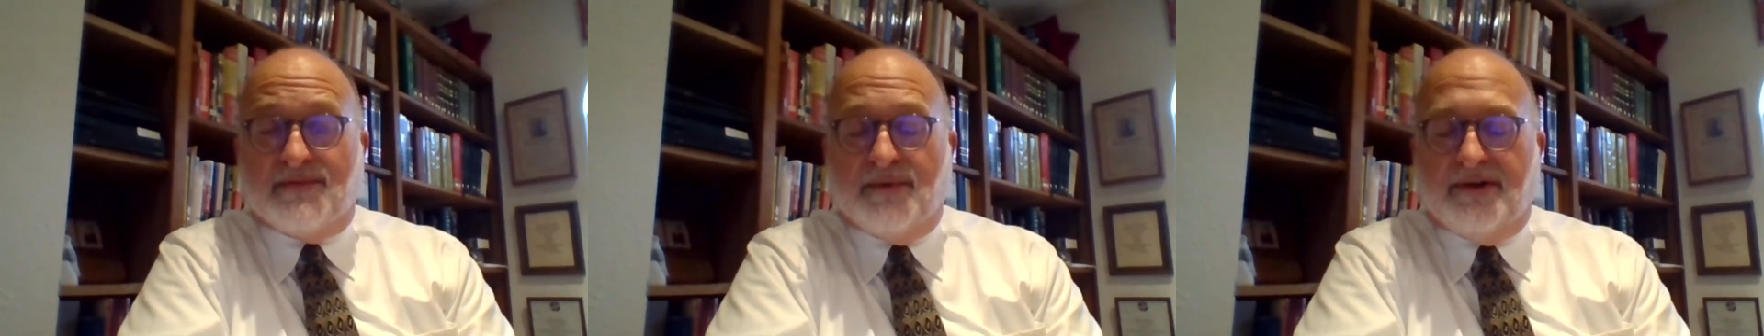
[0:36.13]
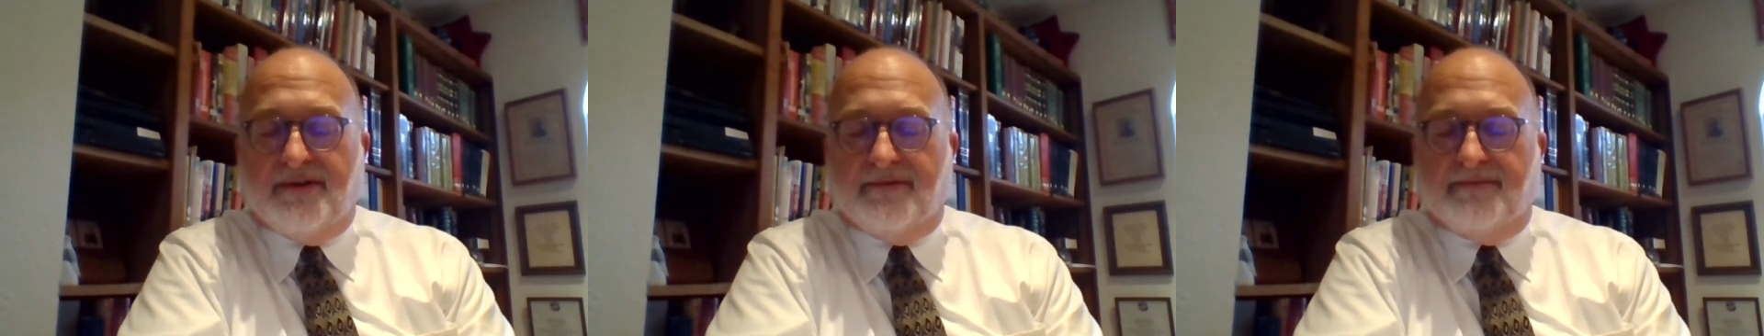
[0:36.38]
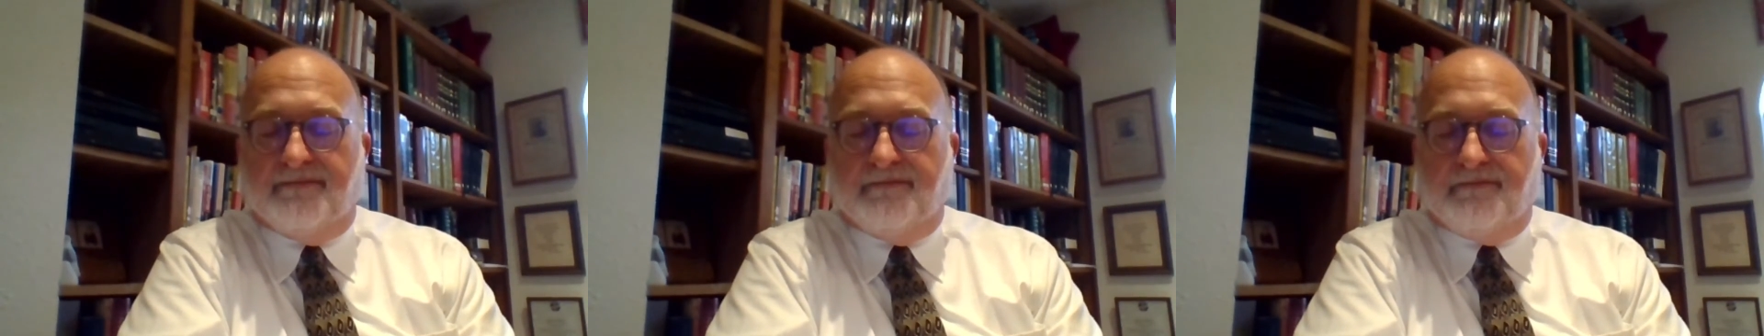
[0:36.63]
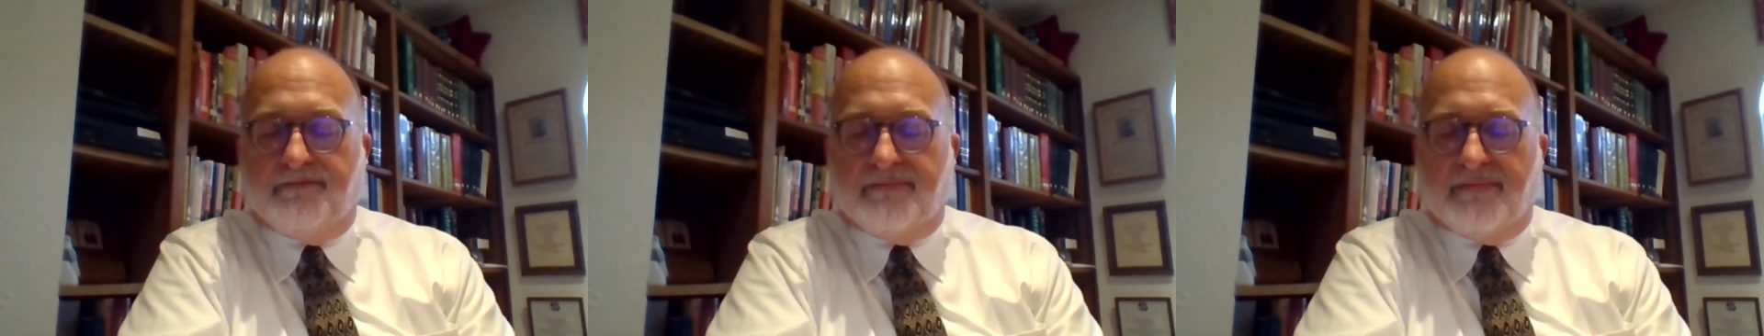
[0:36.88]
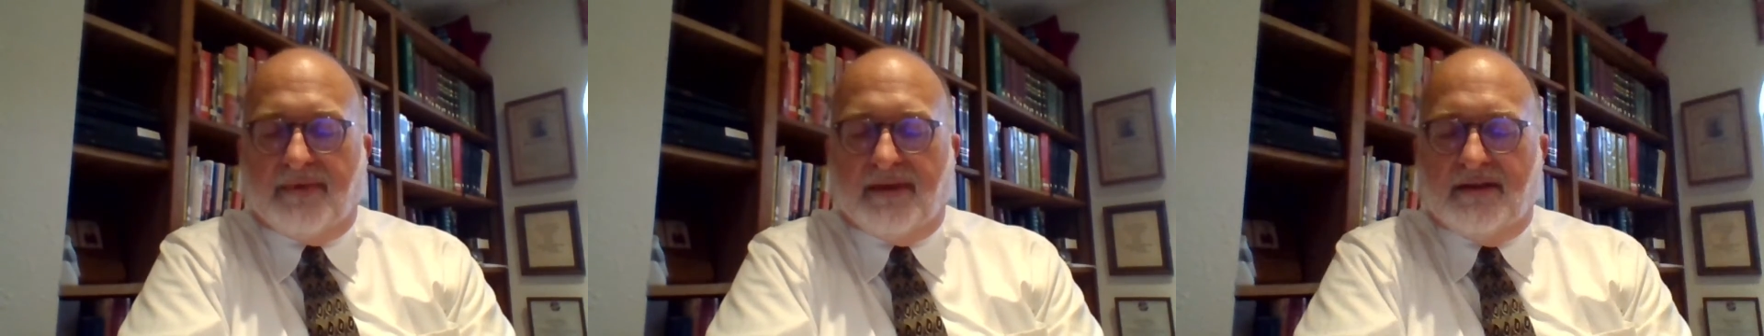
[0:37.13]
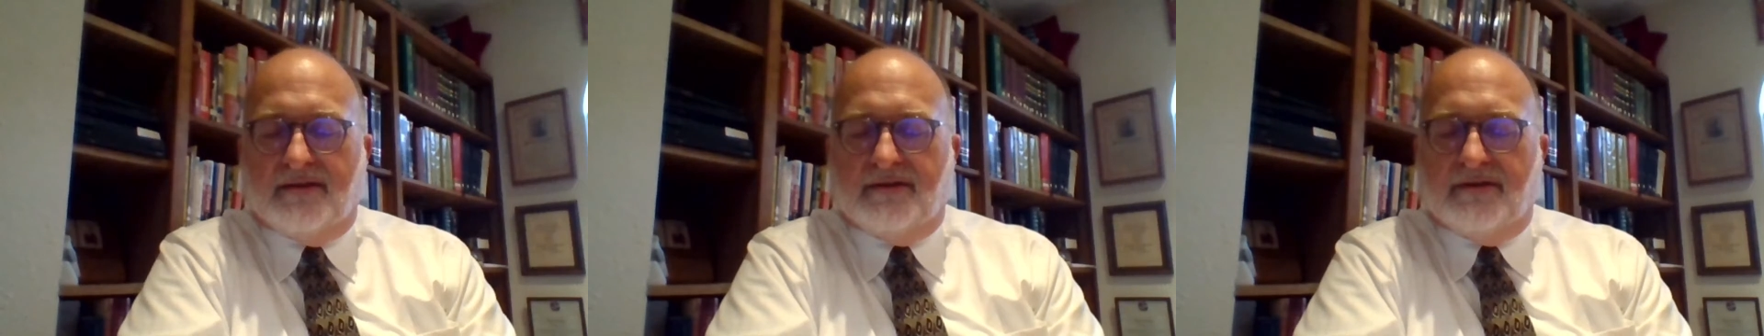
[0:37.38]
well.
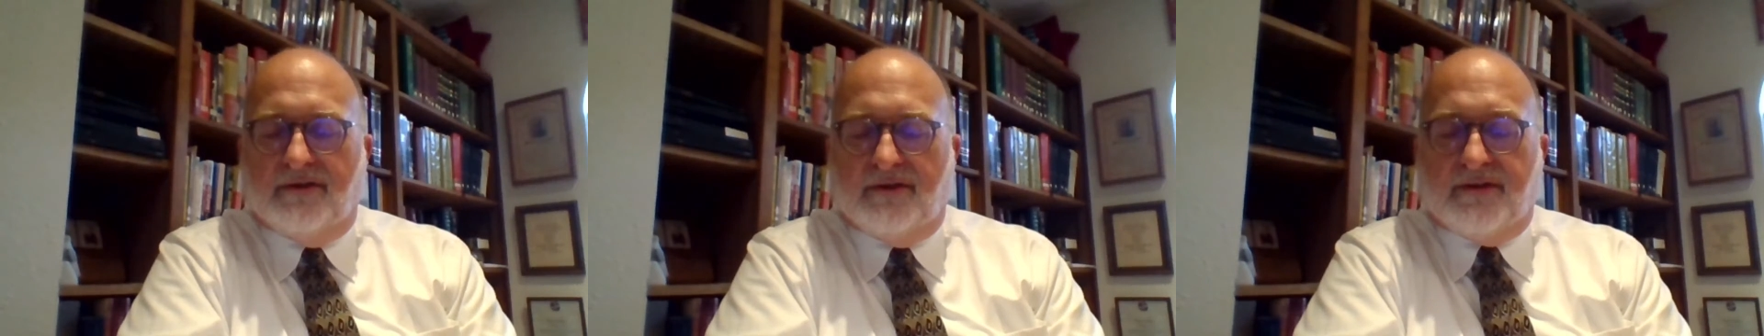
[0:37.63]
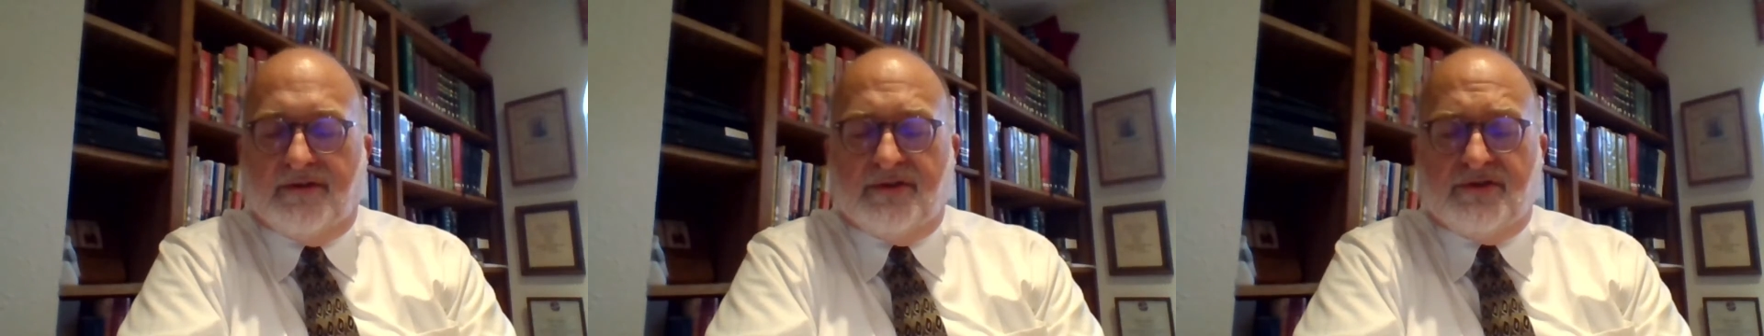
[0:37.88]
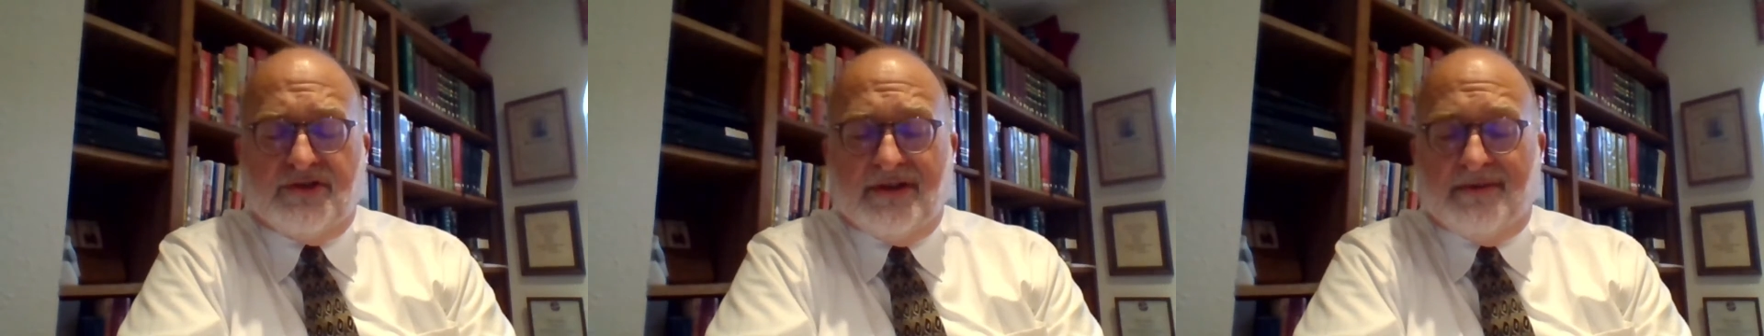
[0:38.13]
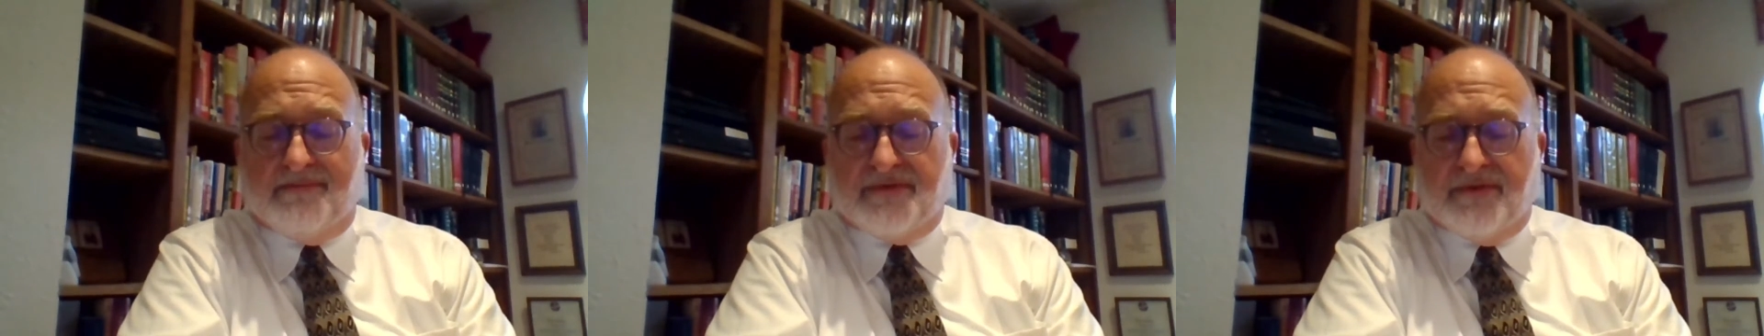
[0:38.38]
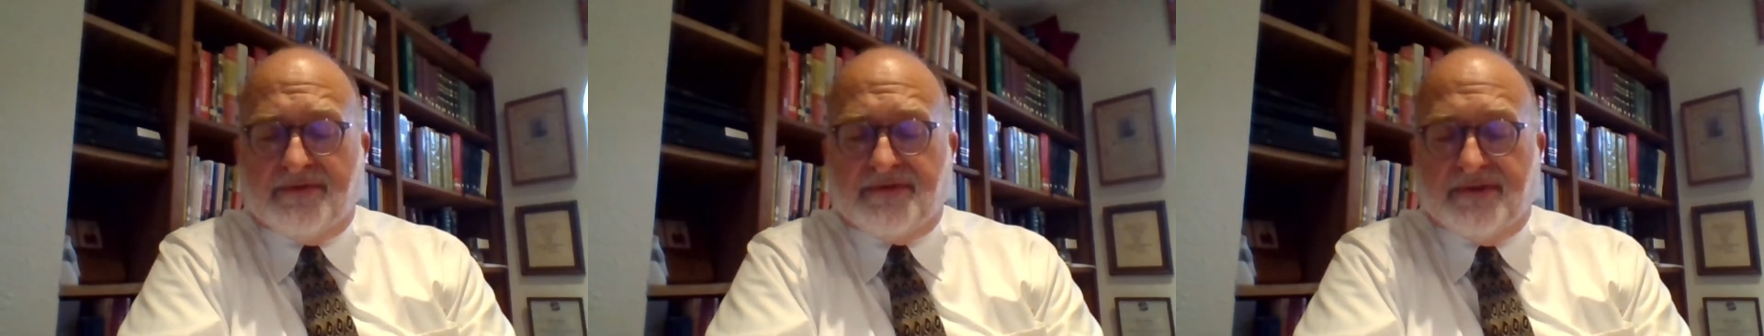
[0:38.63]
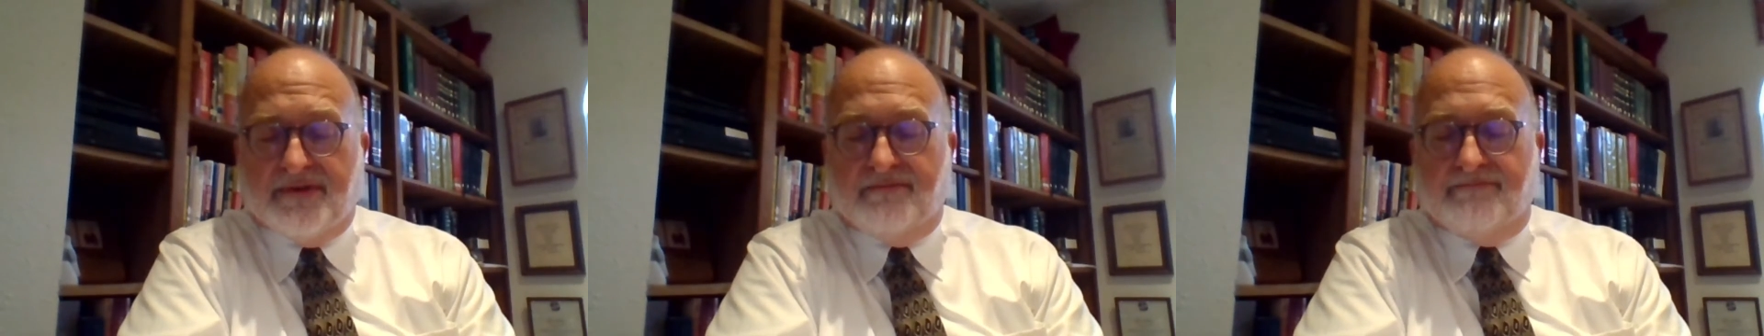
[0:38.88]
Look at the ships
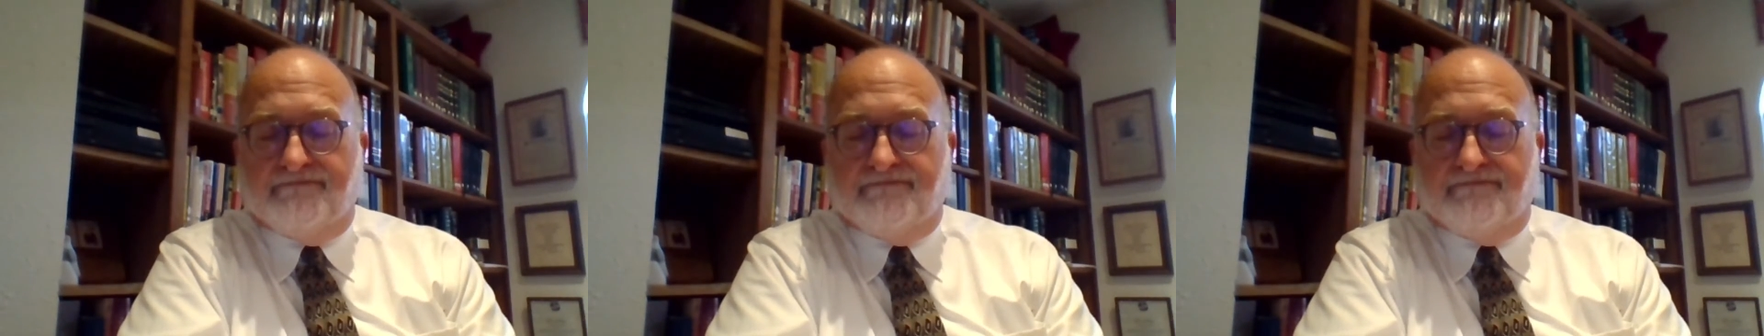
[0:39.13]
also.